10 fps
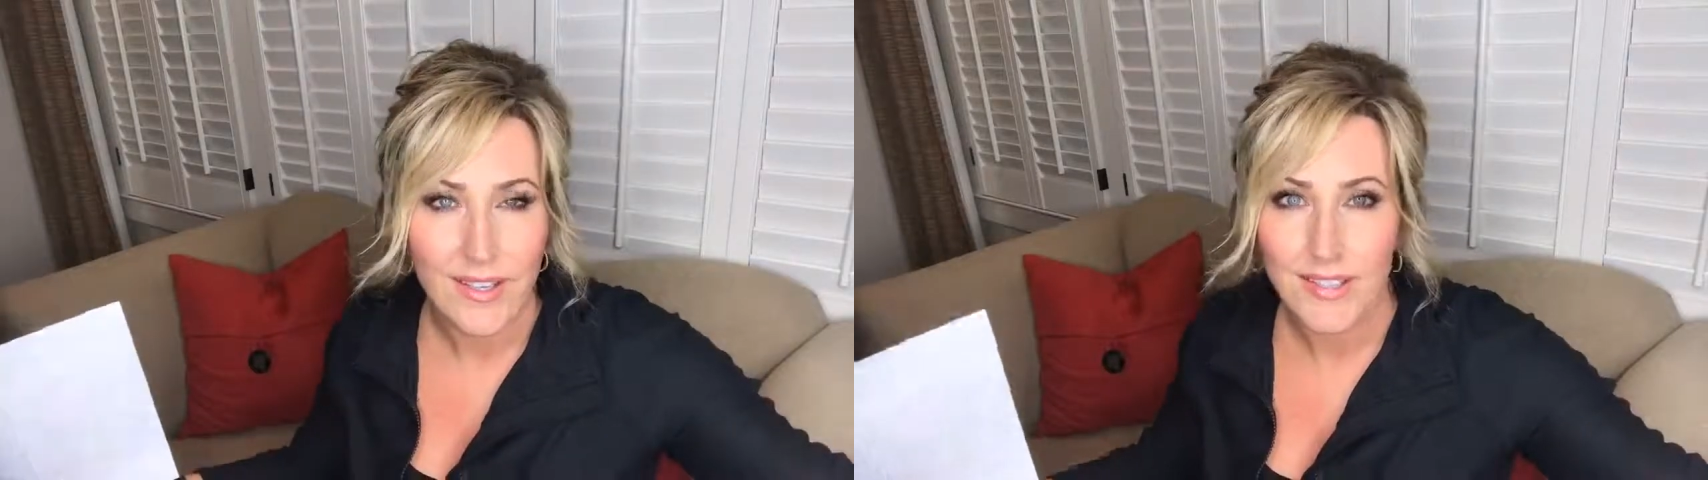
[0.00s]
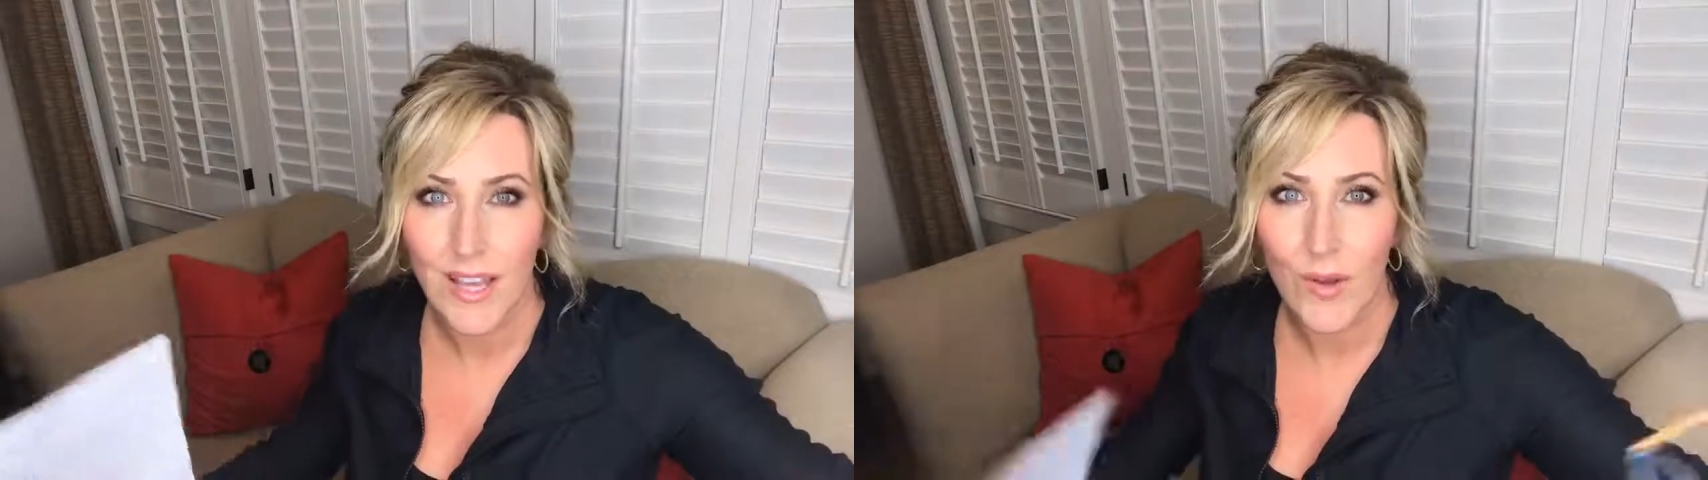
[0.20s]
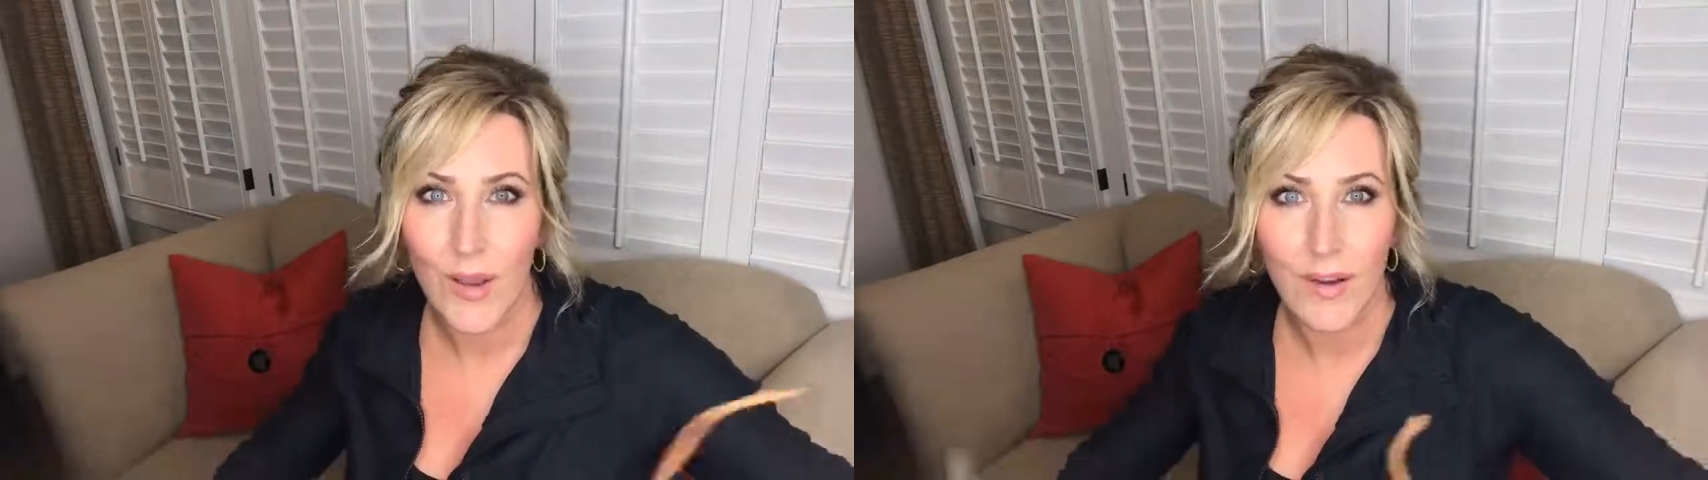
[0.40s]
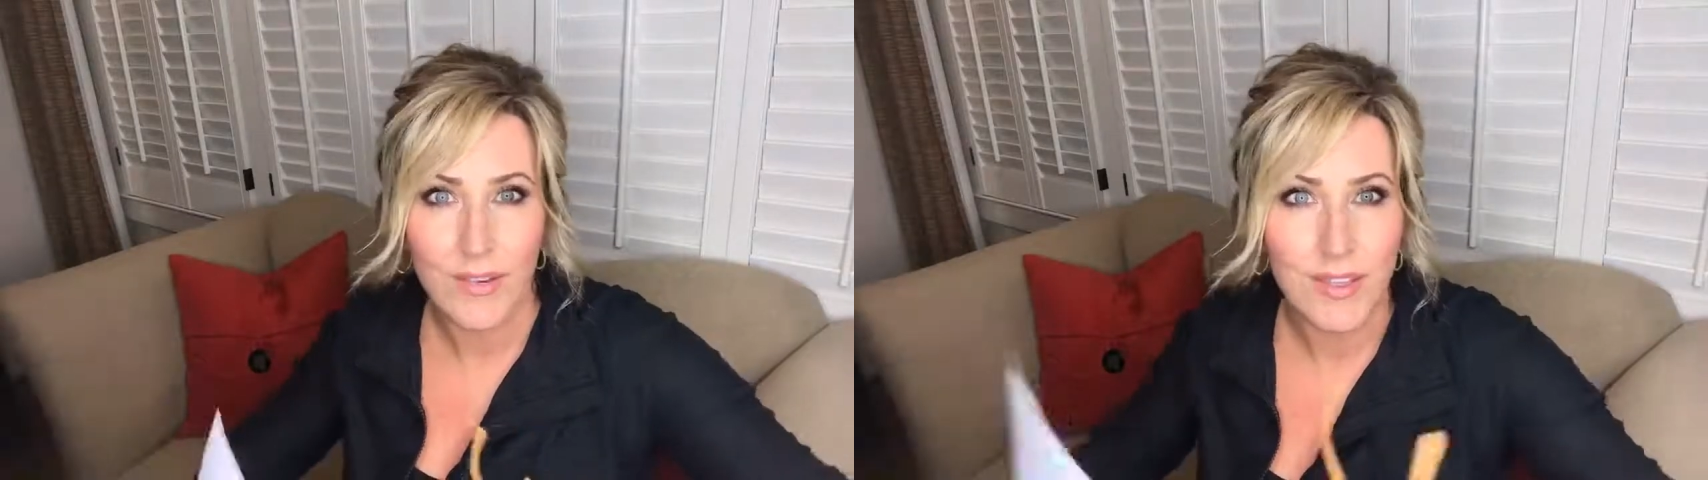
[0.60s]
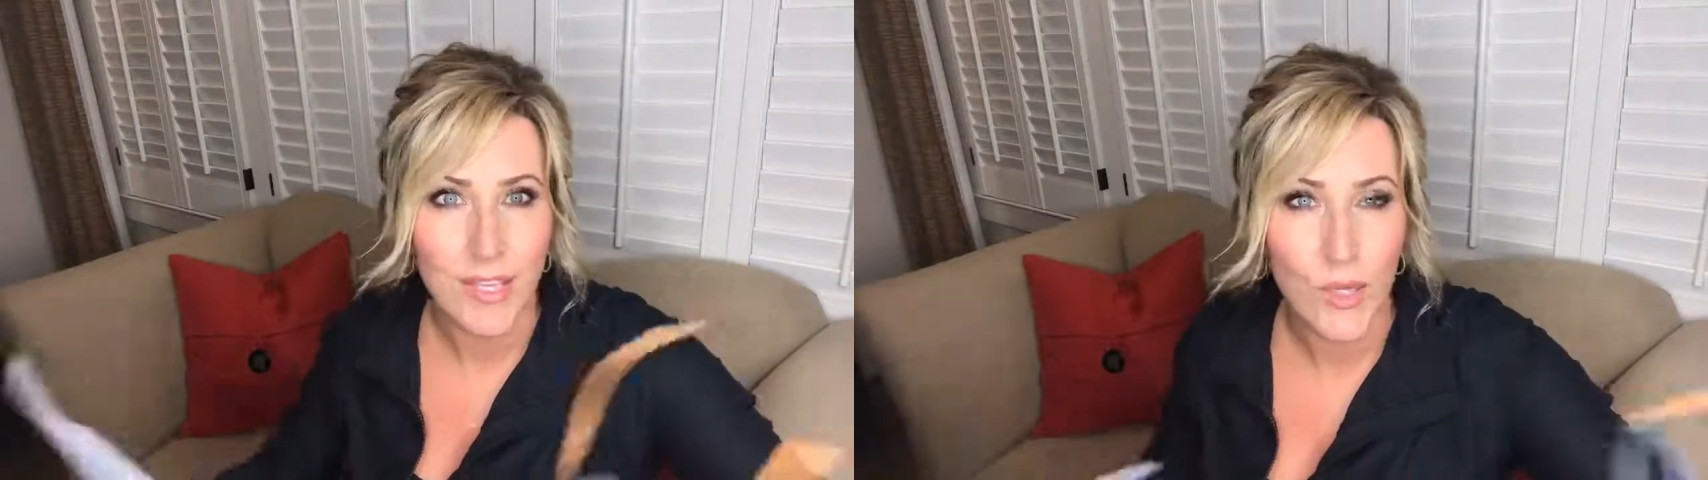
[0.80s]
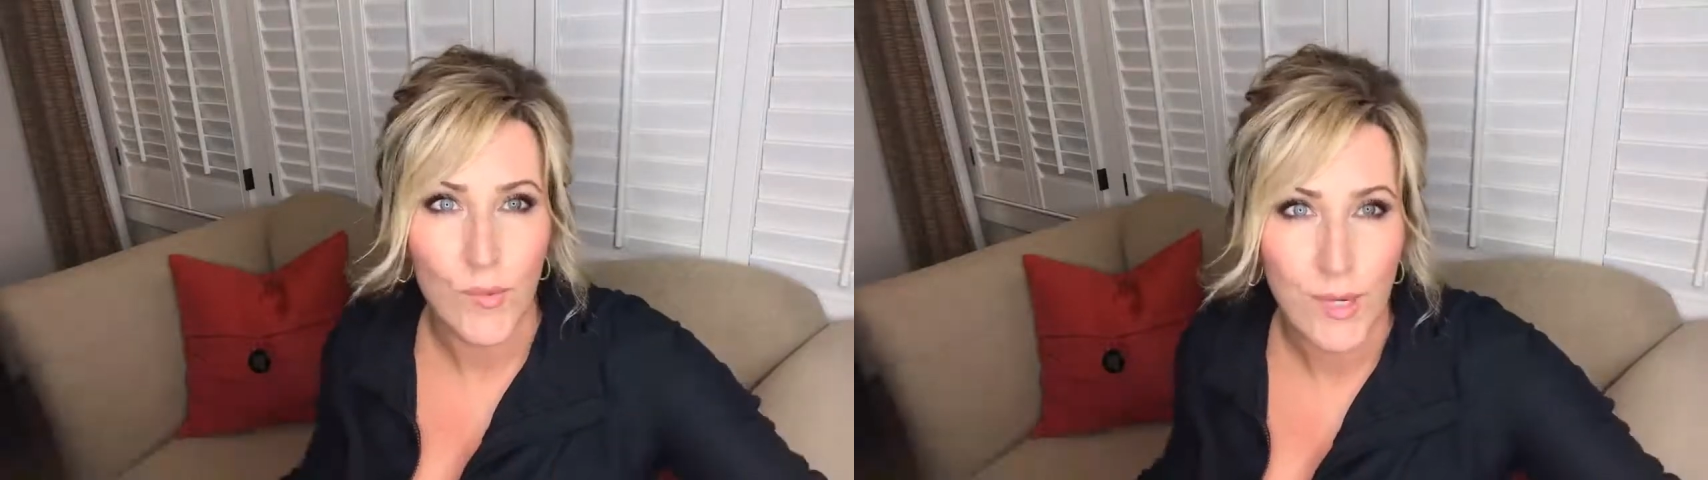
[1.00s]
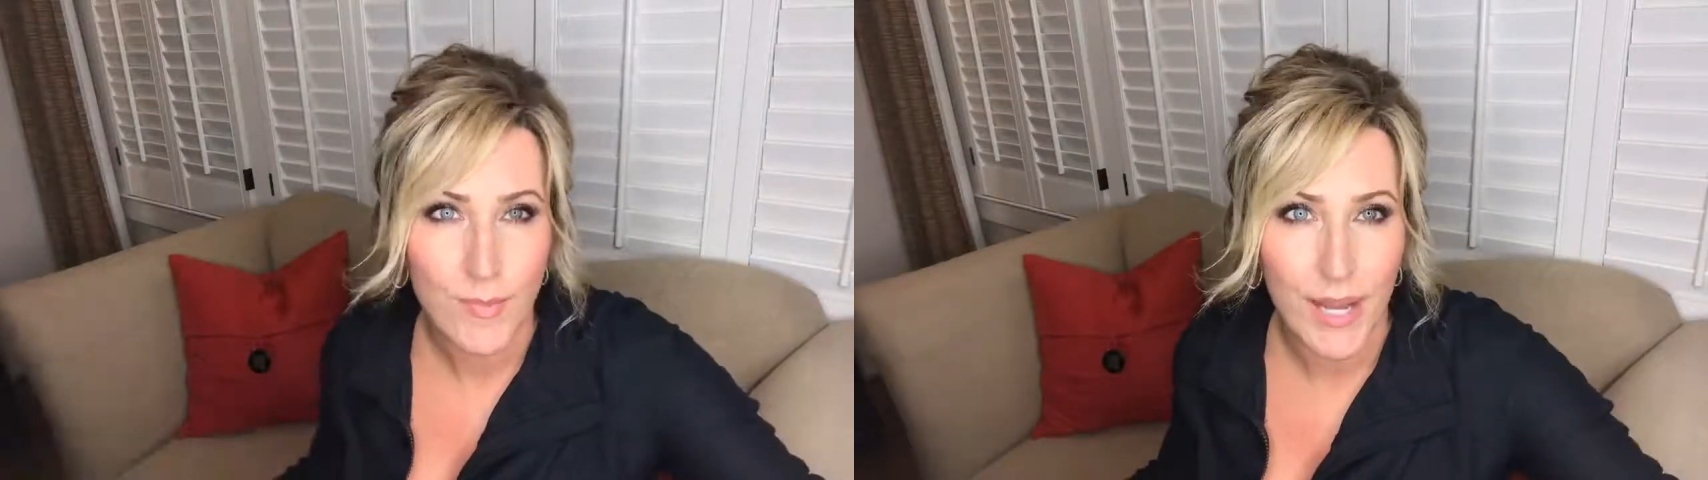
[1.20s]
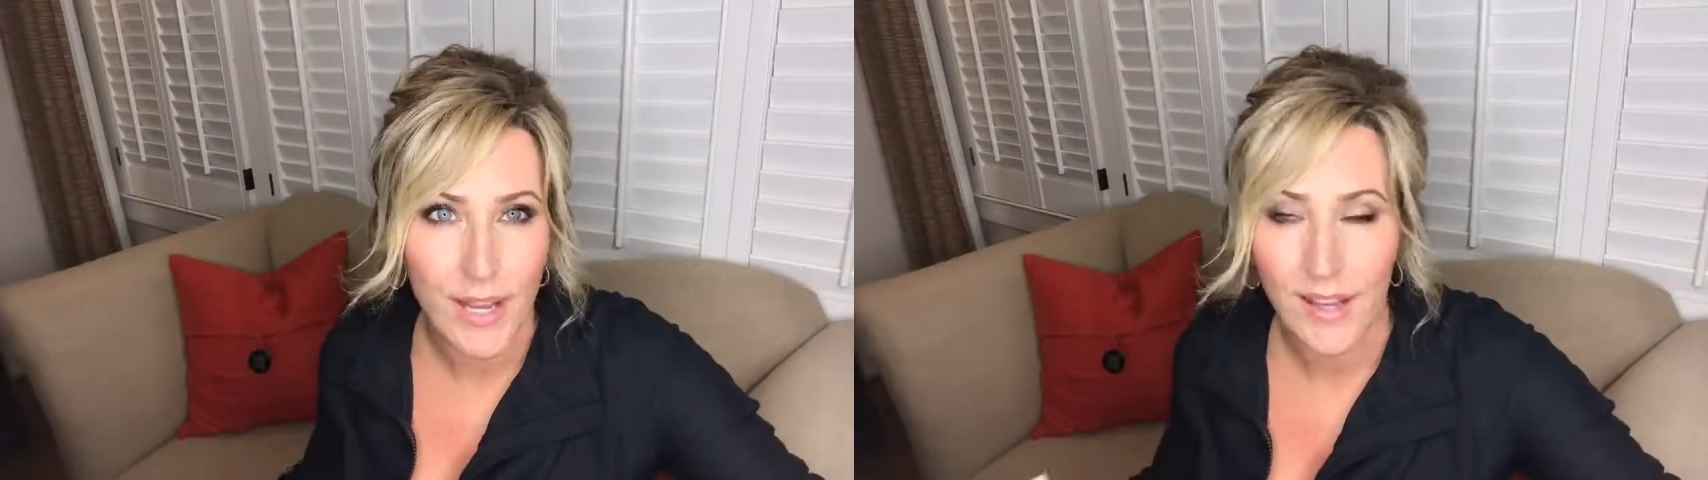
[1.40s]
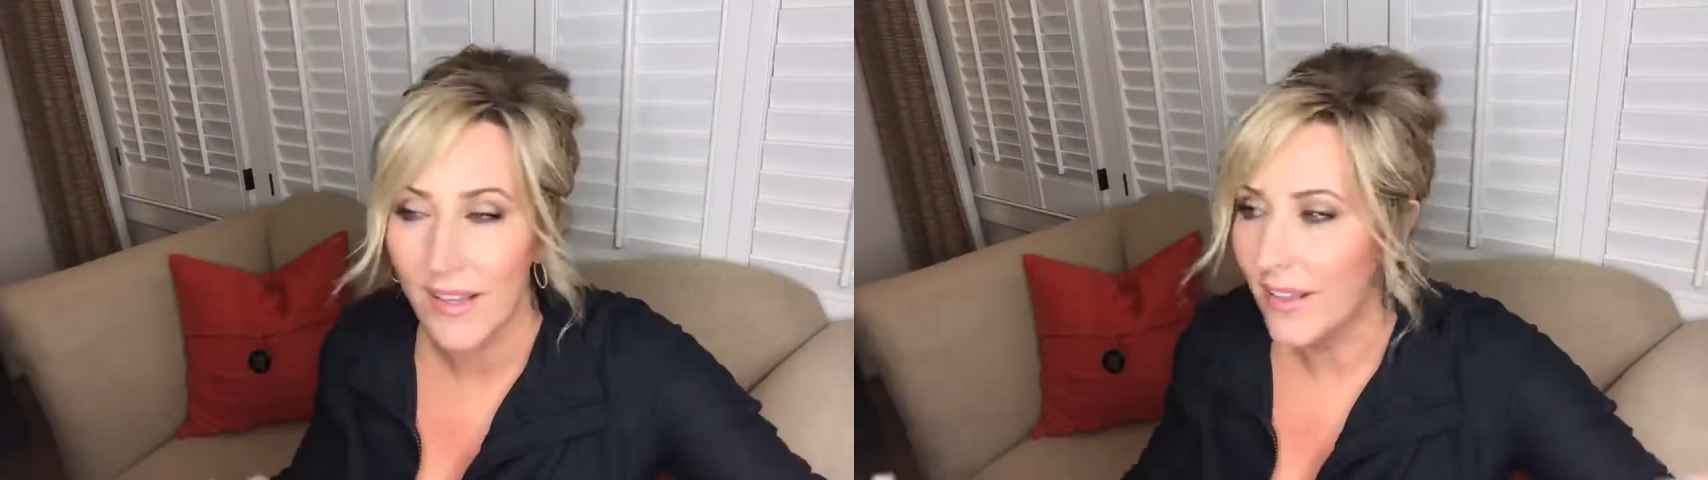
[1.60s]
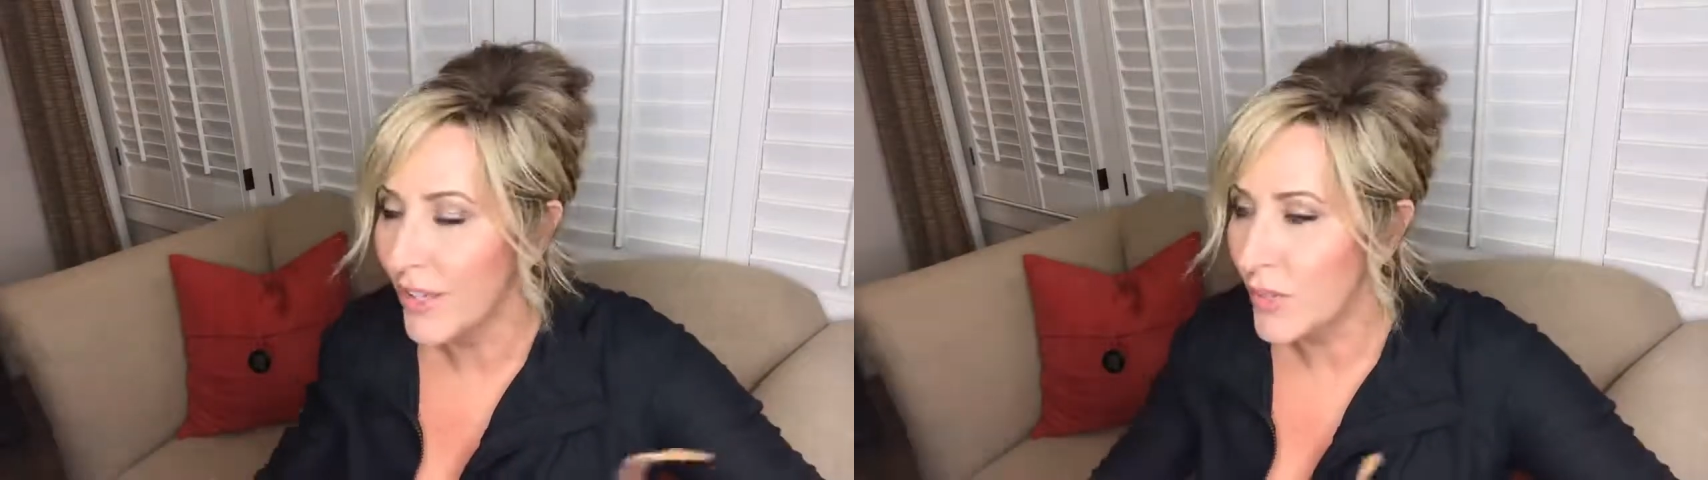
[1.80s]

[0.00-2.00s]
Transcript: So everything you want to buy,